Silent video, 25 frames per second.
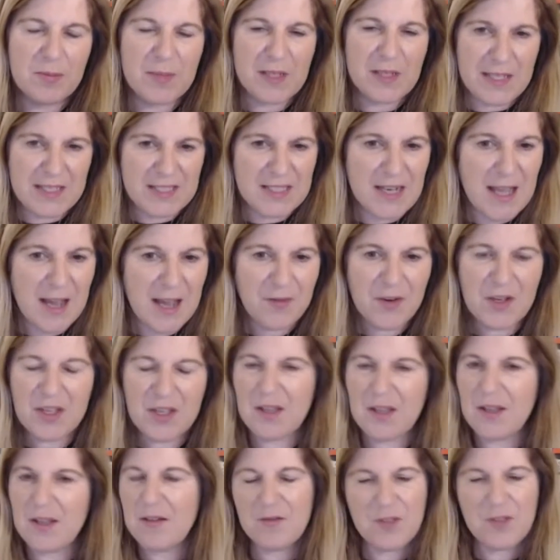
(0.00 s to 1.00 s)
Middle East, and
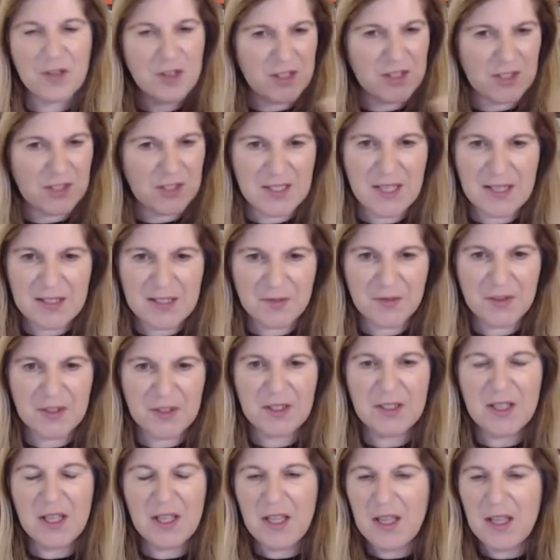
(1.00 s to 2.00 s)
Africa, very
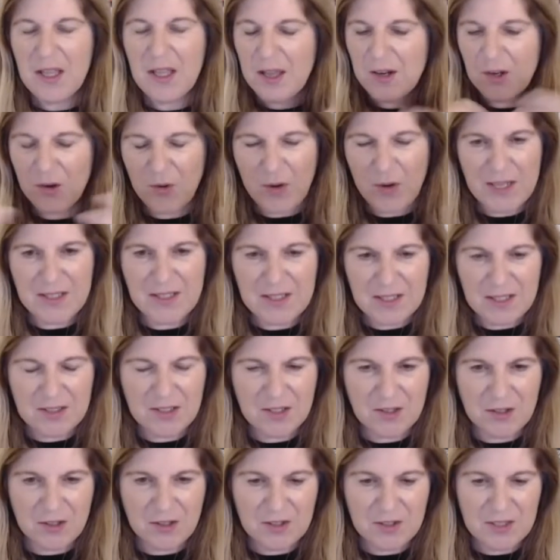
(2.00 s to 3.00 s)
successful, had a great
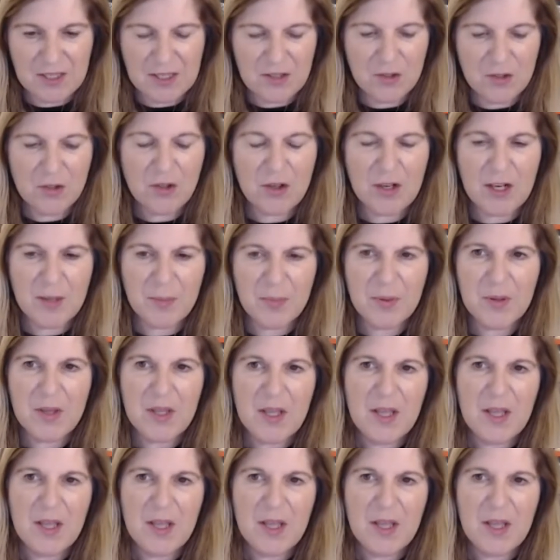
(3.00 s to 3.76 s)
six years in Europe.